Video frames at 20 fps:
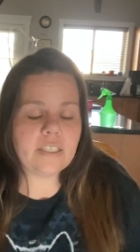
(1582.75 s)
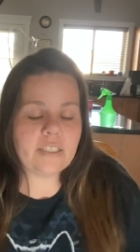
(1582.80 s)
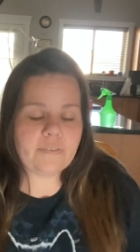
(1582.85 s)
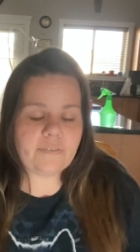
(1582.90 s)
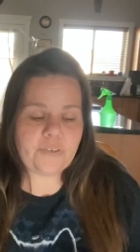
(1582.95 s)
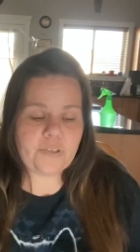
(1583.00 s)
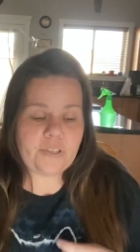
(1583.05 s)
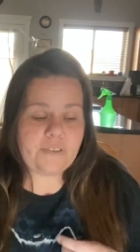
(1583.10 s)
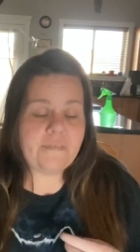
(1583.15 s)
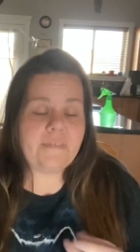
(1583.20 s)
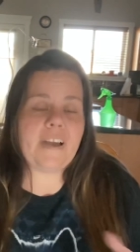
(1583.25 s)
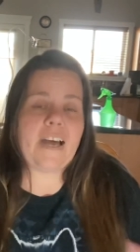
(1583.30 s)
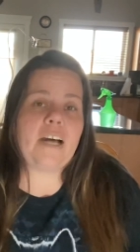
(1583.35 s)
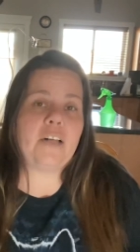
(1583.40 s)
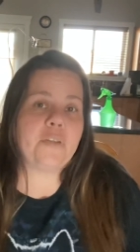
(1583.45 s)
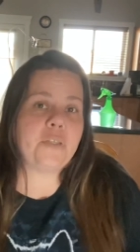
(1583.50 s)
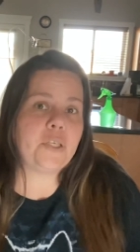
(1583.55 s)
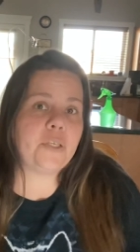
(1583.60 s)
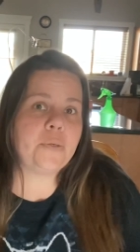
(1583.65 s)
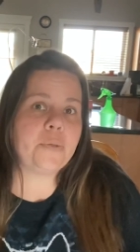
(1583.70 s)
for the
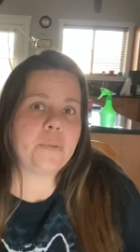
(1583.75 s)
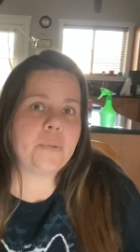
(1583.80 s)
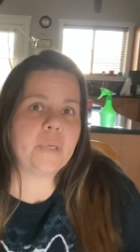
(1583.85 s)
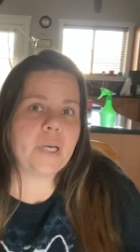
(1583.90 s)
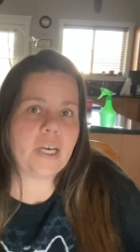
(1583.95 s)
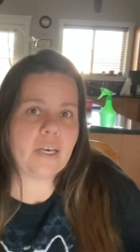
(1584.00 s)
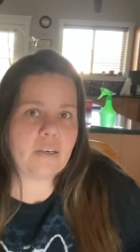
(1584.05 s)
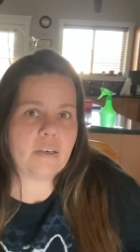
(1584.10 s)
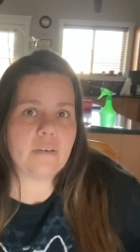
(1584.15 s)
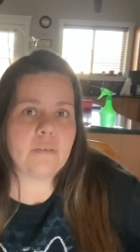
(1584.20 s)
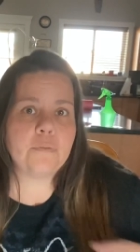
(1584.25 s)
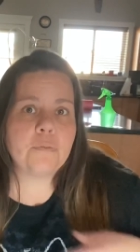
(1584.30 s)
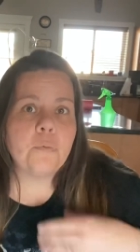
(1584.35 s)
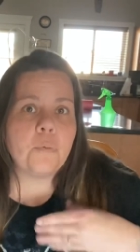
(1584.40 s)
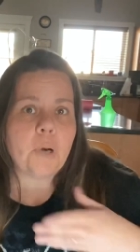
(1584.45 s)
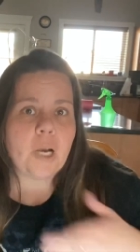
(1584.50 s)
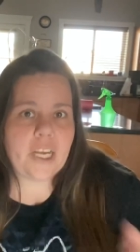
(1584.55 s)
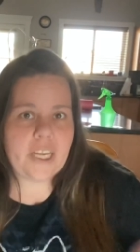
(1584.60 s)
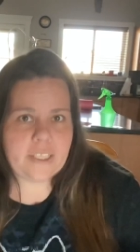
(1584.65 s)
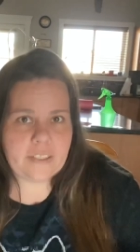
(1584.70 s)
value of
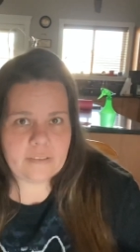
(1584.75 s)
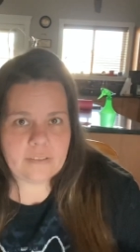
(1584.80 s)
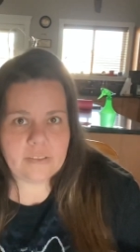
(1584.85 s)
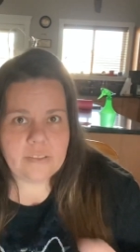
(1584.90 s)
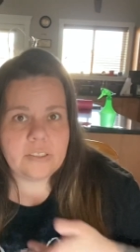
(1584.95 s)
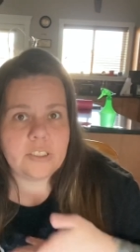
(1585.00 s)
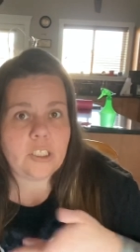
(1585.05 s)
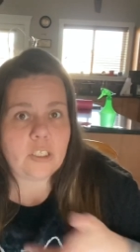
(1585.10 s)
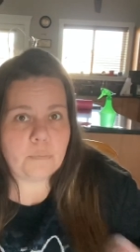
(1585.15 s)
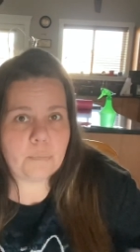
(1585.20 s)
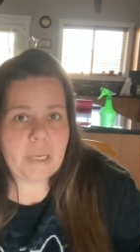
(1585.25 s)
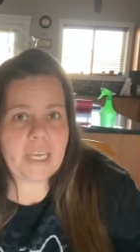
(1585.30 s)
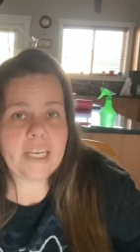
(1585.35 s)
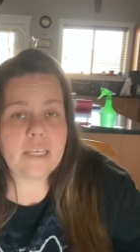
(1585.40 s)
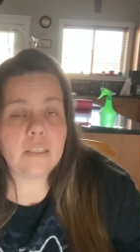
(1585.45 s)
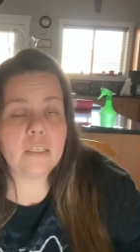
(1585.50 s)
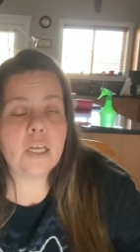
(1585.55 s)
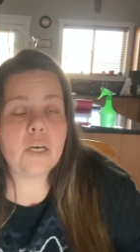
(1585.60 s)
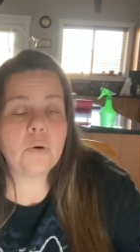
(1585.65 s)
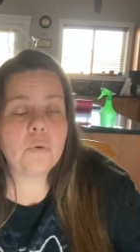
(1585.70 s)
what your
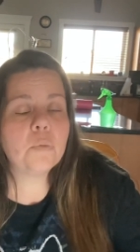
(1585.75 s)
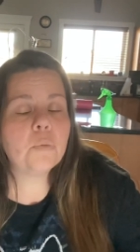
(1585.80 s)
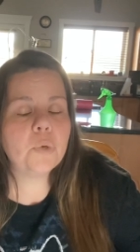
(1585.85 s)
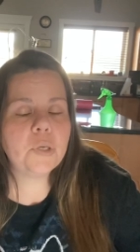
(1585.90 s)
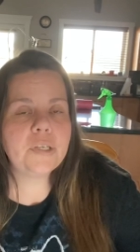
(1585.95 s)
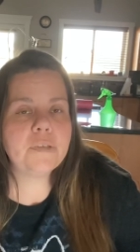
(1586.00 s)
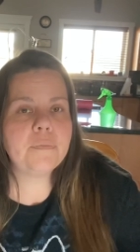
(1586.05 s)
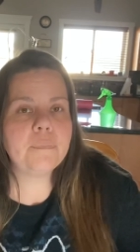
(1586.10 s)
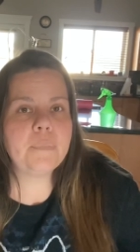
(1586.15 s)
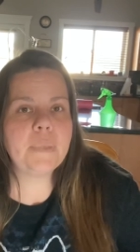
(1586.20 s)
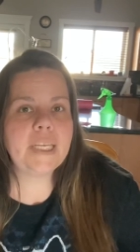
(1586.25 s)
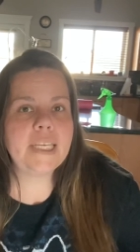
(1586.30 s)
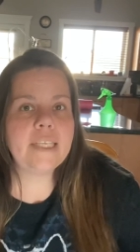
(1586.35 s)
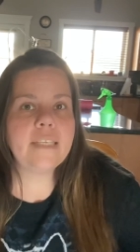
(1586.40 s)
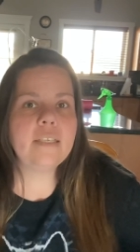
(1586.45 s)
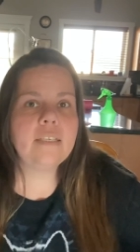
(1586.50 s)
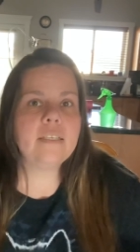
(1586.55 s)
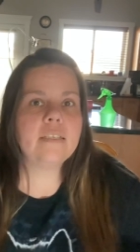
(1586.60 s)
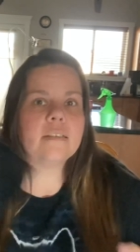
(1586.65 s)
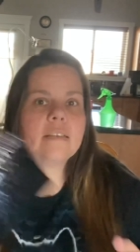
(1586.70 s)
mail out would have
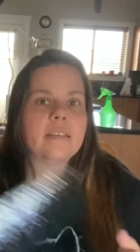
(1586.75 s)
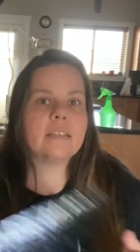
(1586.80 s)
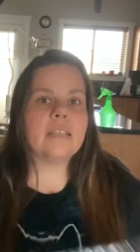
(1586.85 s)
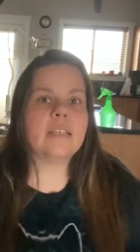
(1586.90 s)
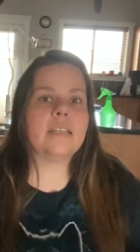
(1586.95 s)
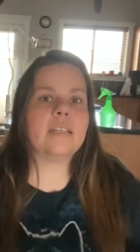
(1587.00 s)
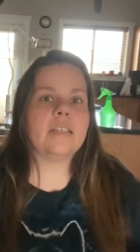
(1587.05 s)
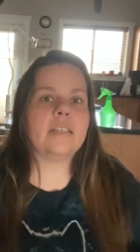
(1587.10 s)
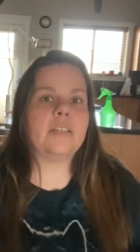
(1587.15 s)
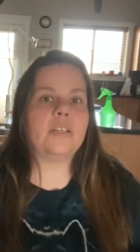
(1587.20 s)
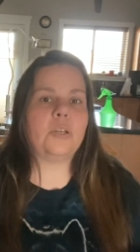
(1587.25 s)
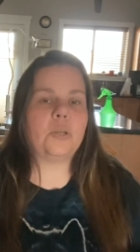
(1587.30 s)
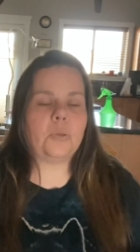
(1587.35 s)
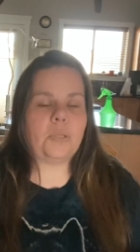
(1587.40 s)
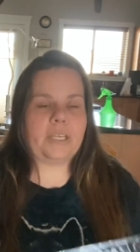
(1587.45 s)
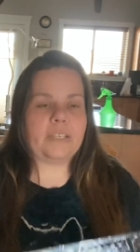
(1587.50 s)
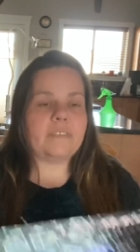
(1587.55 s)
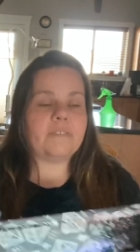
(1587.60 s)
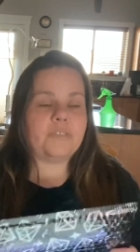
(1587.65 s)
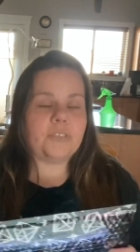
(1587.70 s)
been, you know,
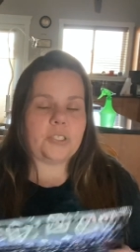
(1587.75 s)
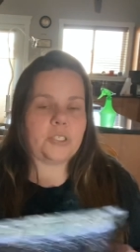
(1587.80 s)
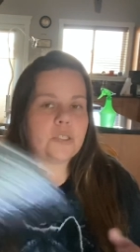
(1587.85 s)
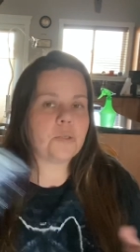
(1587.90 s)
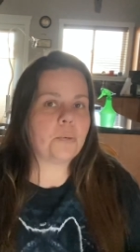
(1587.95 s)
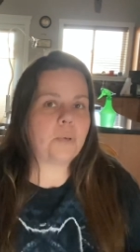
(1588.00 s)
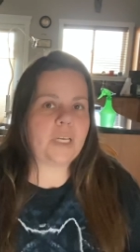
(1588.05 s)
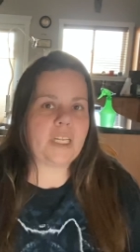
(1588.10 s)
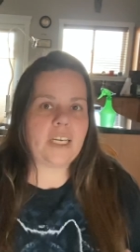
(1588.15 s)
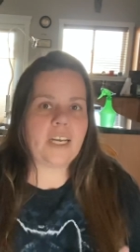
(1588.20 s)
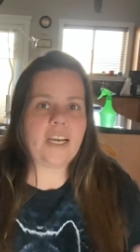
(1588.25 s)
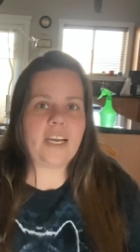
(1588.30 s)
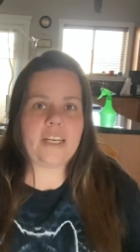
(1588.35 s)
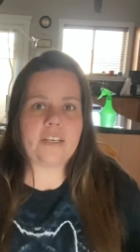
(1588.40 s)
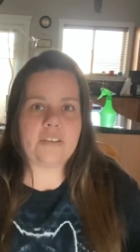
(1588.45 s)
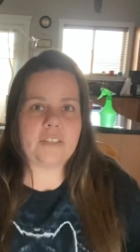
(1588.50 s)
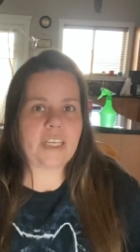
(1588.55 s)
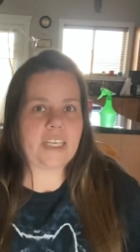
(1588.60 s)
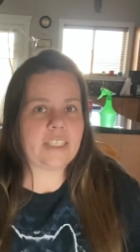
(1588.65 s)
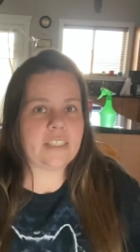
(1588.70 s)
like for the 29
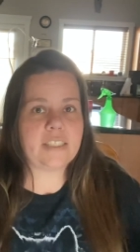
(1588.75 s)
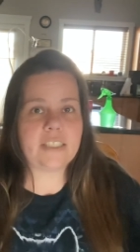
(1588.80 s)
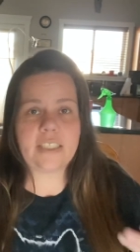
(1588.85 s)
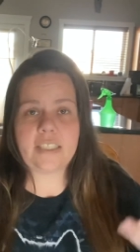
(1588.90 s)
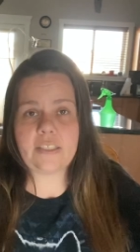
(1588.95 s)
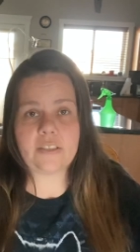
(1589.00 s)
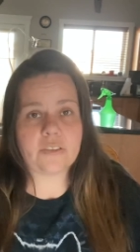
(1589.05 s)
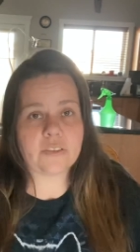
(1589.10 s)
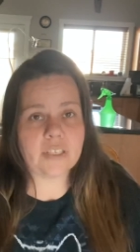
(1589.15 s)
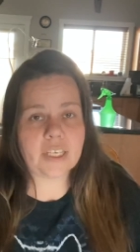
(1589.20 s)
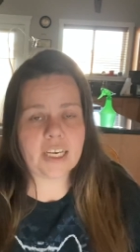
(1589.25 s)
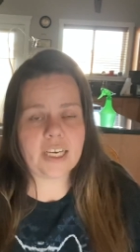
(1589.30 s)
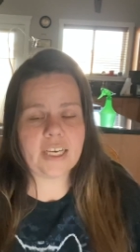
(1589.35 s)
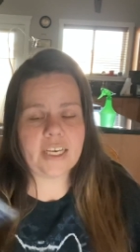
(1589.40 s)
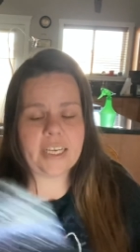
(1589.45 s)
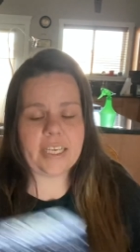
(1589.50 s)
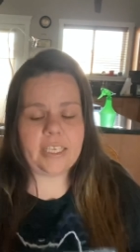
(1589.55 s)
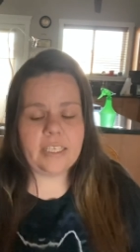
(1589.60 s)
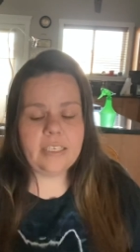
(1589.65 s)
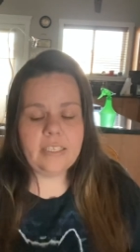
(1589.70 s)
or 19 or
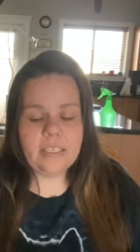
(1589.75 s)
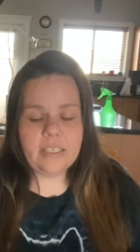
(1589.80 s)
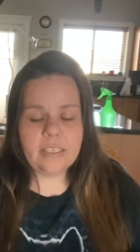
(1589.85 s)
9.